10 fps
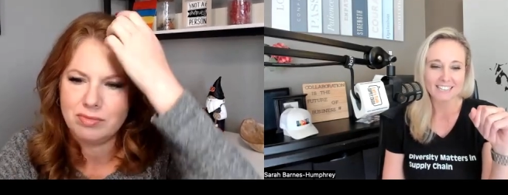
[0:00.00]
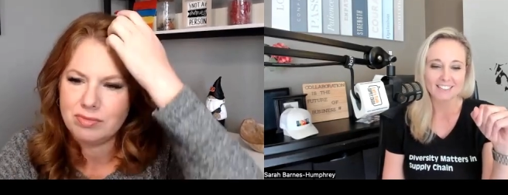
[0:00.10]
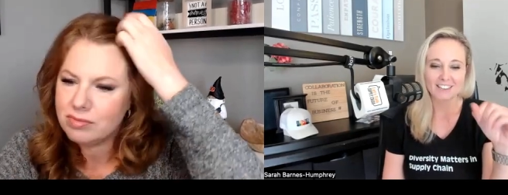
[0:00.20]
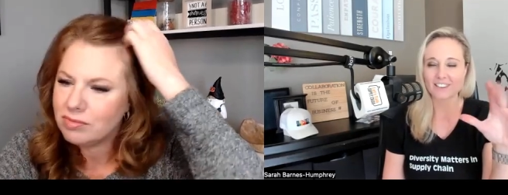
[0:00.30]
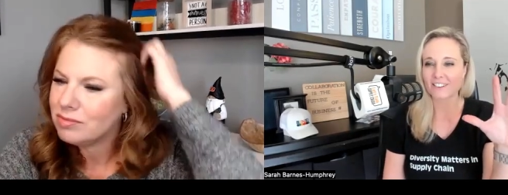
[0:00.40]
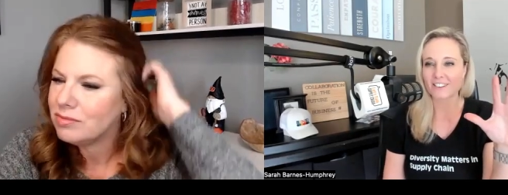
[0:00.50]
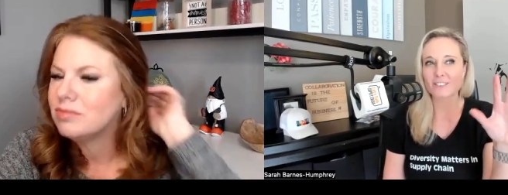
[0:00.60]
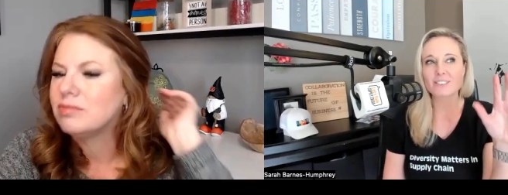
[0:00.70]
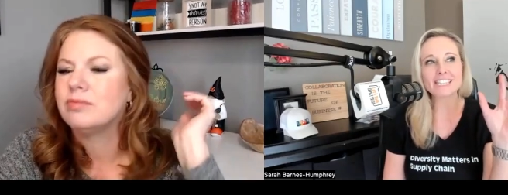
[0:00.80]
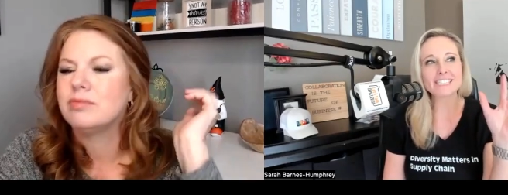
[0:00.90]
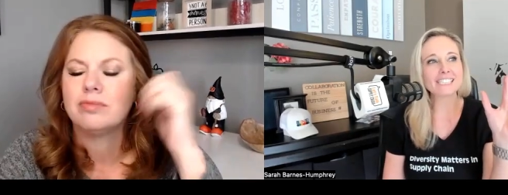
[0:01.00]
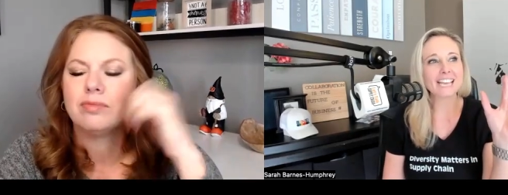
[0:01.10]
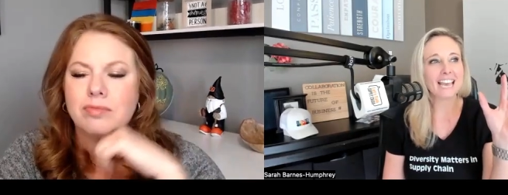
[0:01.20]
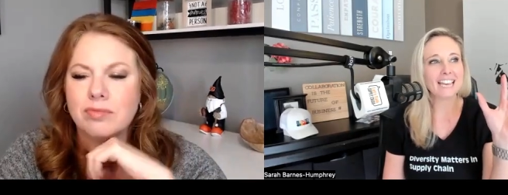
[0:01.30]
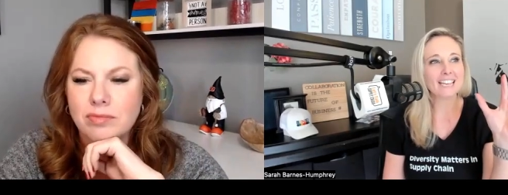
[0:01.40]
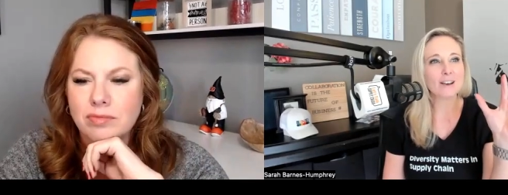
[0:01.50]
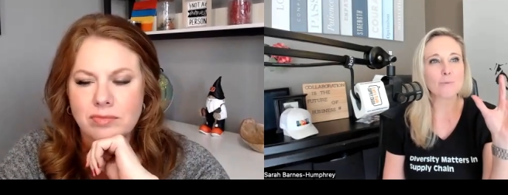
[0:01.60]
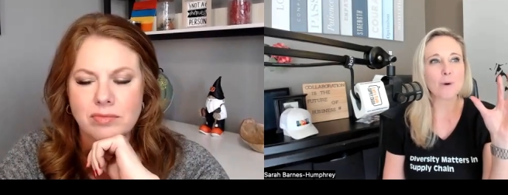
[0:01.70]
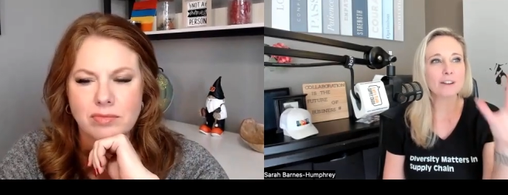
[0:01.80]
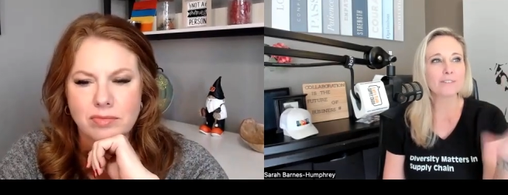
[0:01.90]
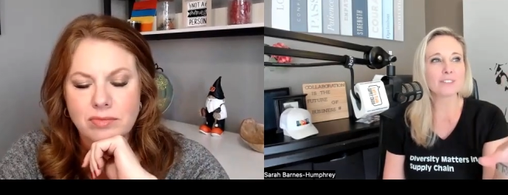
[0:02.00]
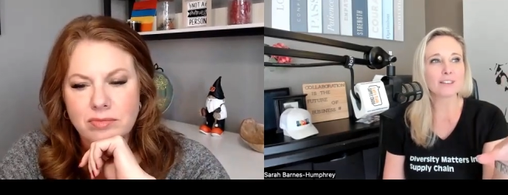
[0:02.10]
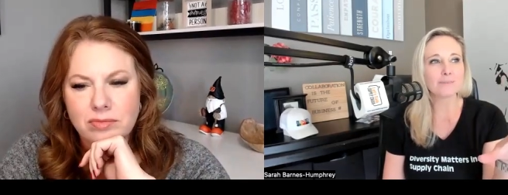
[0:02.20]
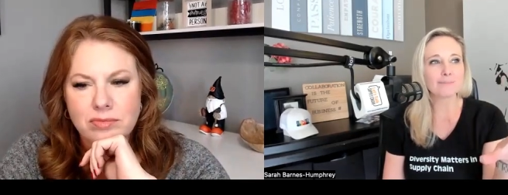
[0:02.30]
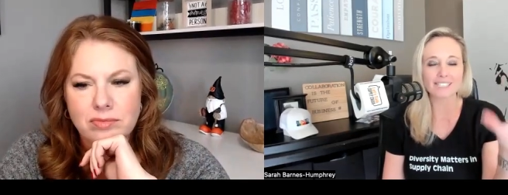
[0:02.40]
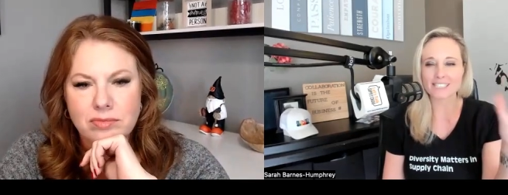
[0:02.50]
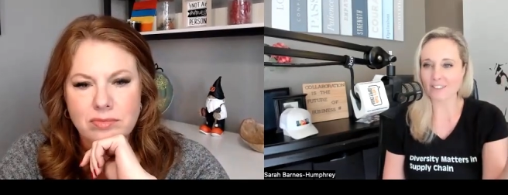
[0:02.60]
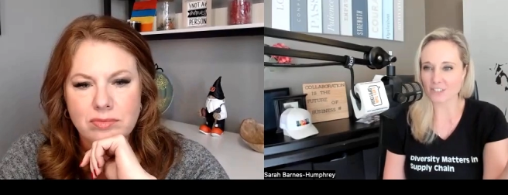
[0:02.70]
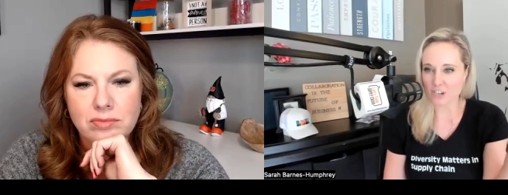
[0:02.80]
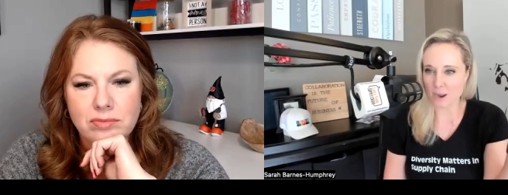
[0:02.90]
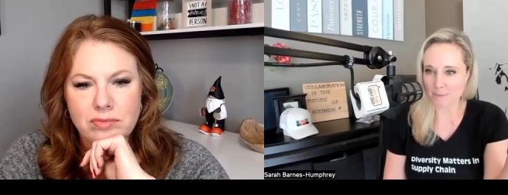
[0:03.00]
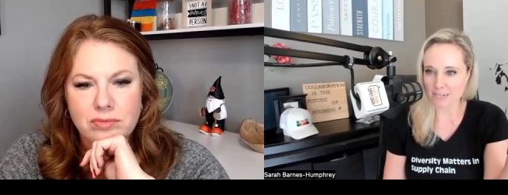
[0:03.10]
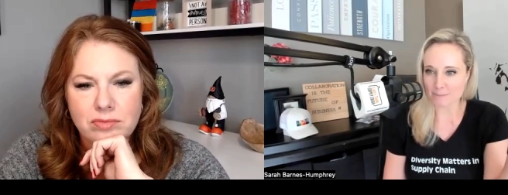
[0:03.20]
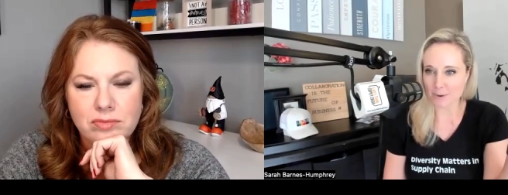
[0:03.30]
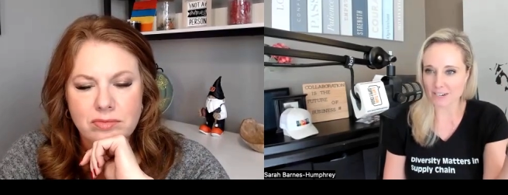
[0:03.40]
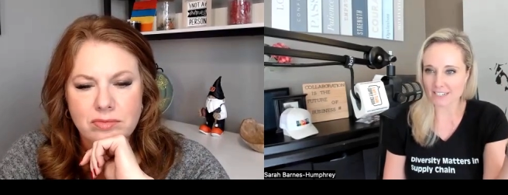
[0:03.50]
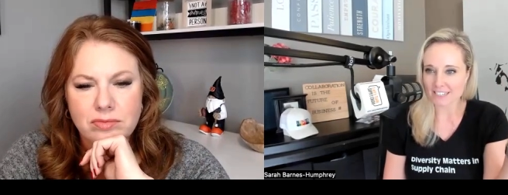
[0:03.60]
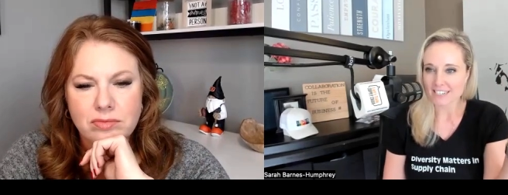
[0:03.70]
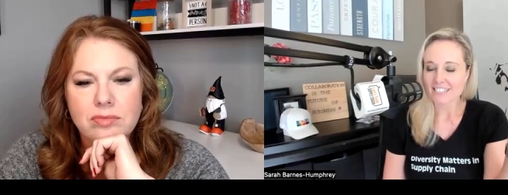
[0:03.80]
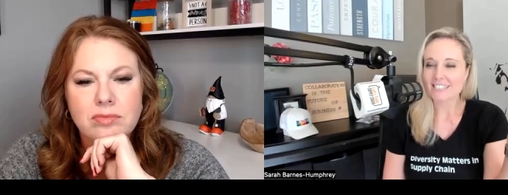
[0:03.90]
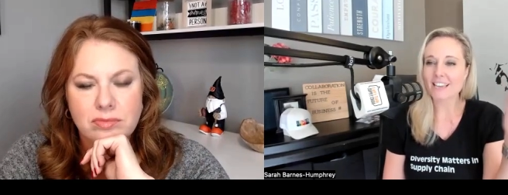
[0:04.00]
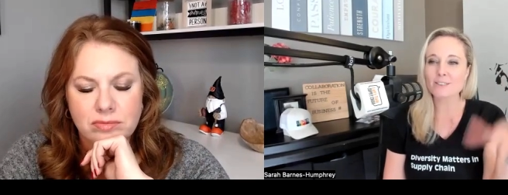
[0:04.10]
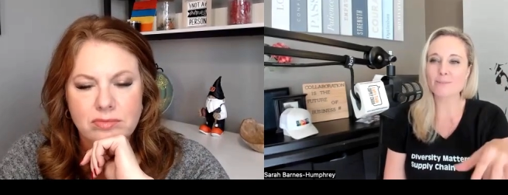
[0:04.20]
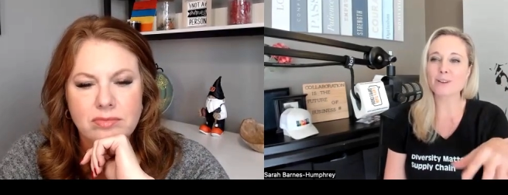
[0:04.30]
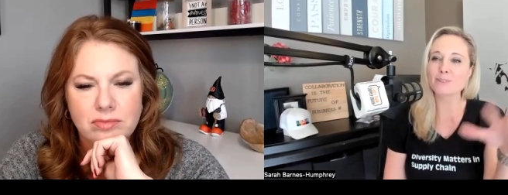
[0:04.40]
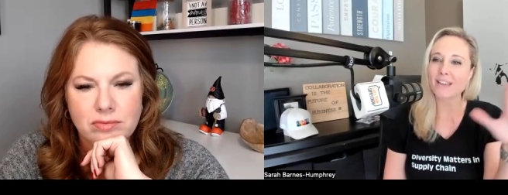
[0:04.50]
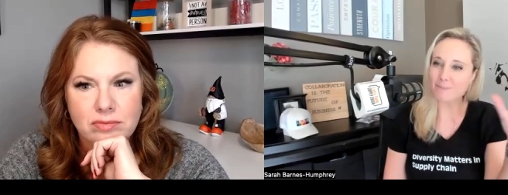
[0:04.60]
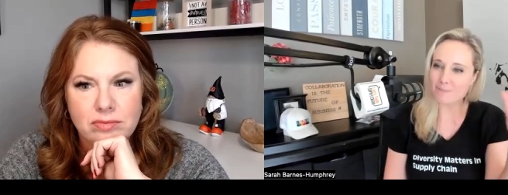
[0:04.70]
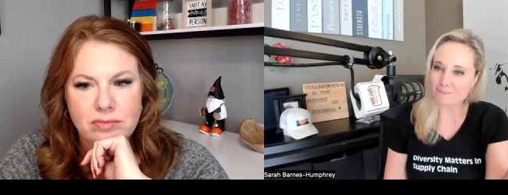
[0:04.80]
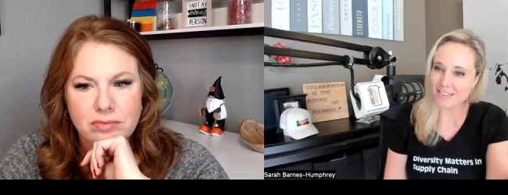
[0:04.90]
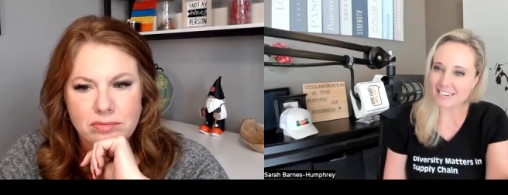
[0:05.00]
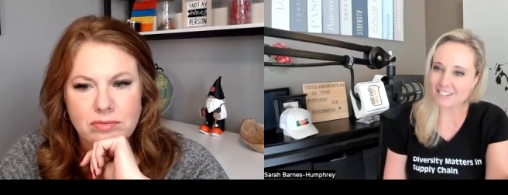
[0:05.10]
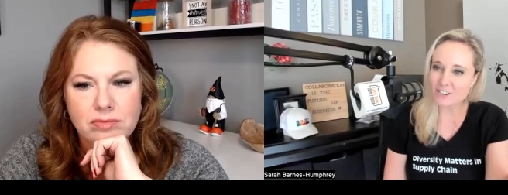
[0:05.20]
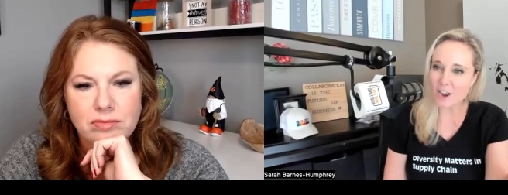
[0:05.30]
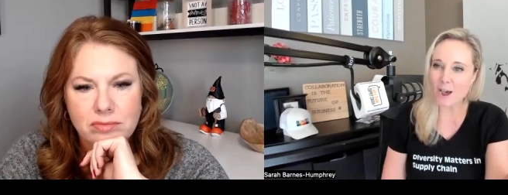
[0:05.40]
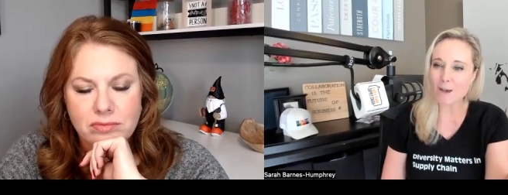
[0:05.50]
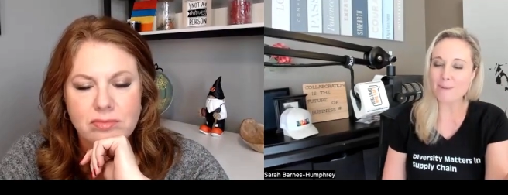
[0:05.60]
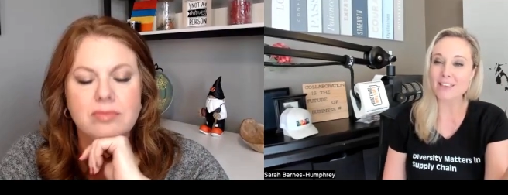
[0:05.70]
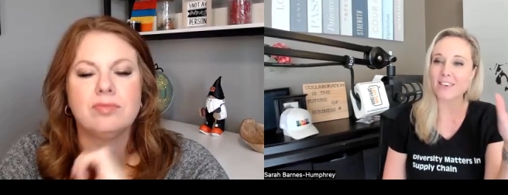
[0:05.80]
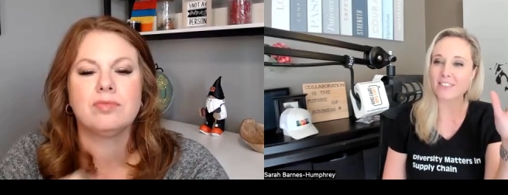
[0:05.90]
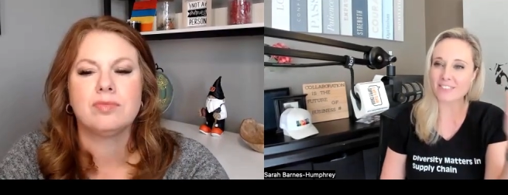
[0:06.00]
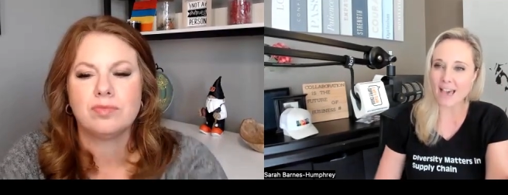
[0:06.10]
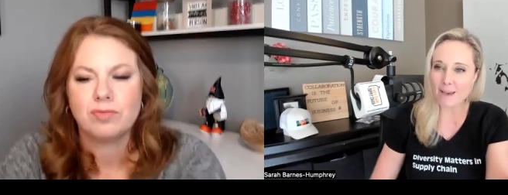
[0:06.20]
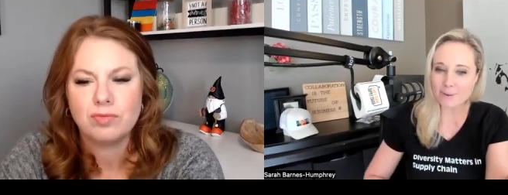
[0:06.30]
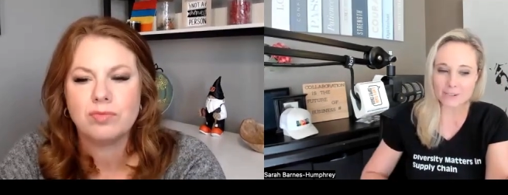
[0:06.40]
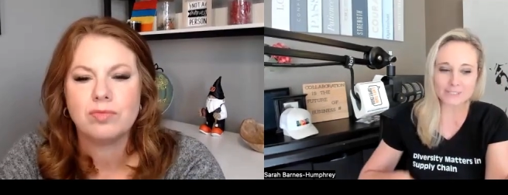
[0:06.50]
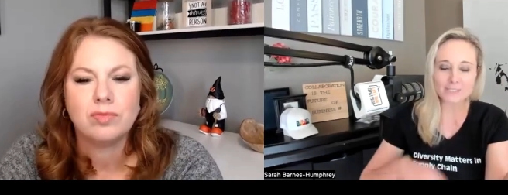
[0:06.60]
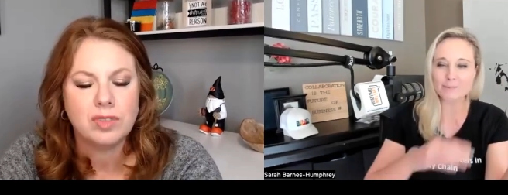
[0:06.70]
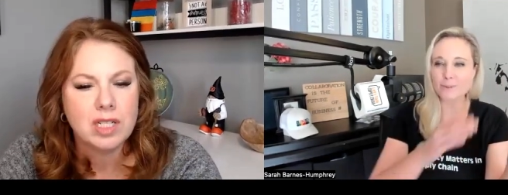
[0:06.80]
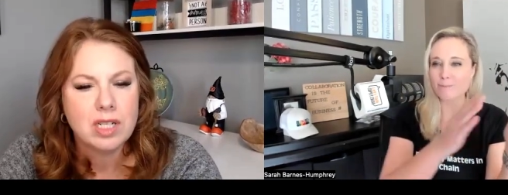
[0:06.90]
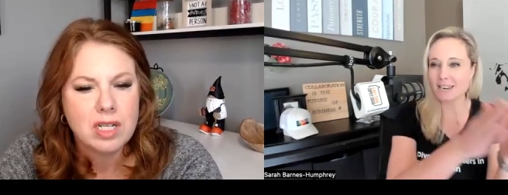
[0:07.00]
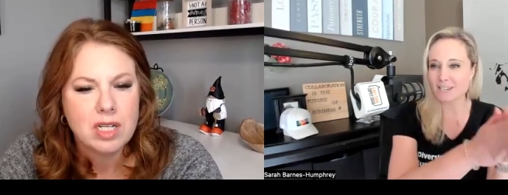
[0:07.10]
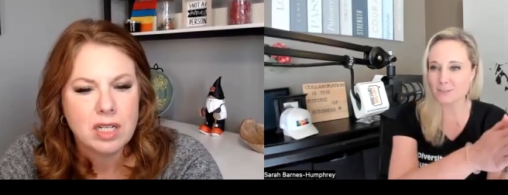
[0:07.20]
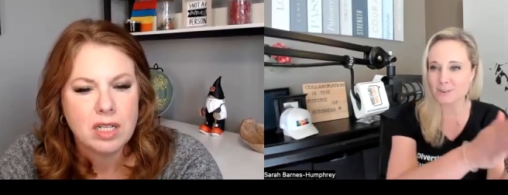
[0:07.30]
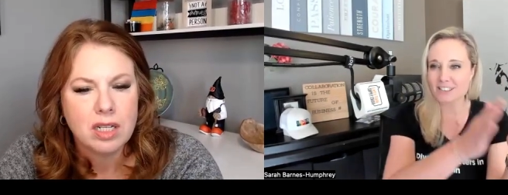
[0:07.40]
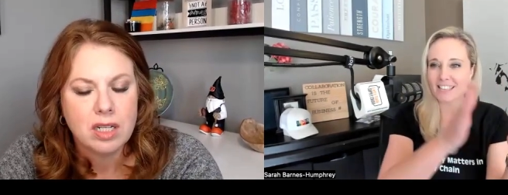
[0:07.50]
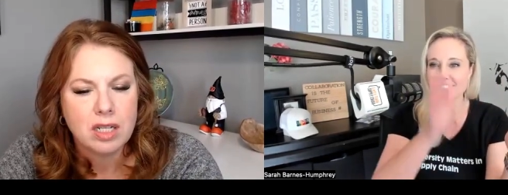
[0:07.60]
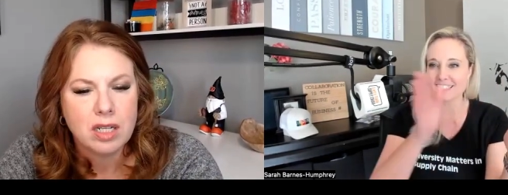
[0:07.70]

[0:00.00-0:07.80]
Speaker 1: there let's say one of them doesn't have a job anymore the other one will help them get a job and then that person will make sure that